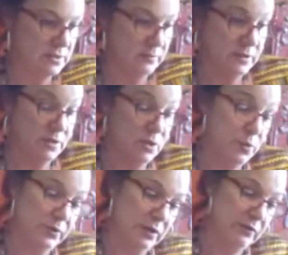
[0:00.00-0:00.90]
something to do
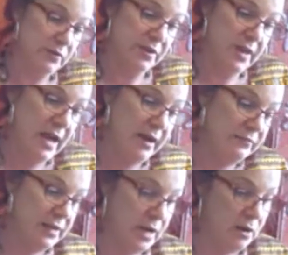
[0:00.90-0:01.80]
with the lover that you have
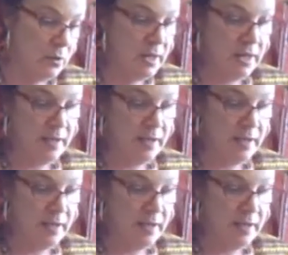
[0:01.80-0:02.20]
now,